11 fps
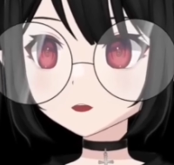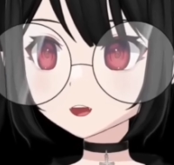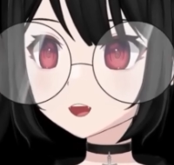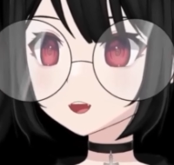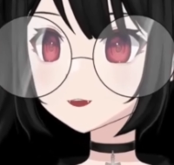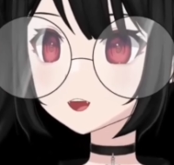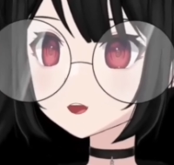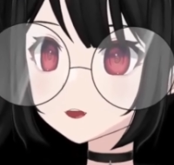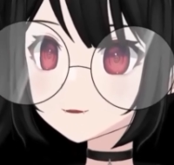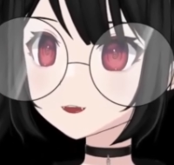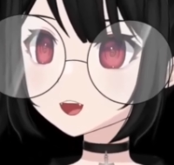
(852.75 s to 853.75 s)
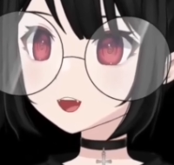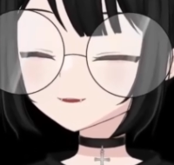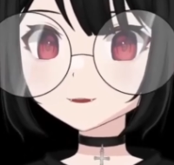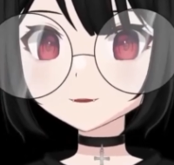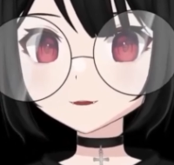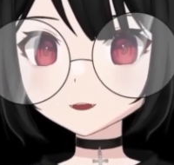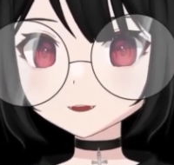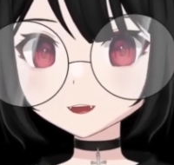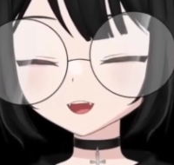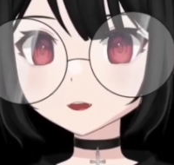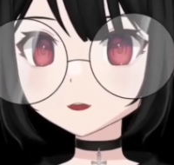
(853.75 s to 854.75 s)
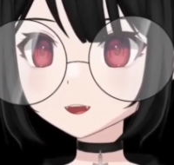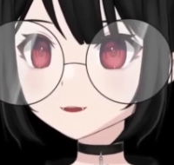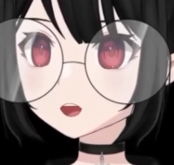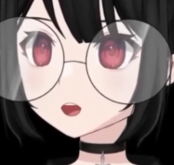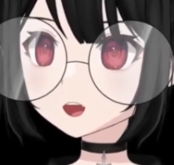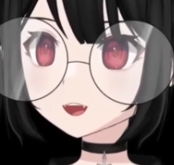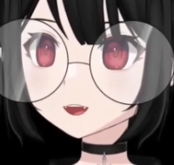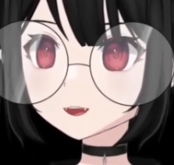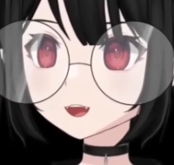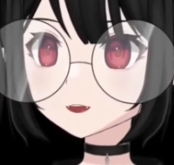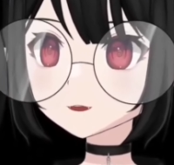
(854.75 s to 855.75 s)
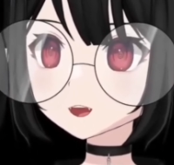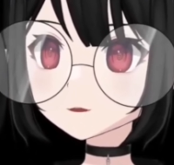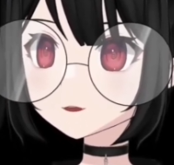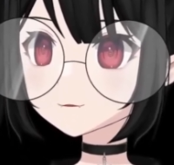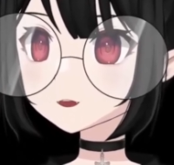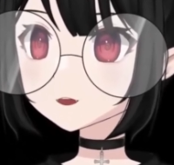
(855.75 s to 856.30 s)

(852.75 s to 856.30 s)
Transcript: they noticed they had this free copy, and they went in and left reviews.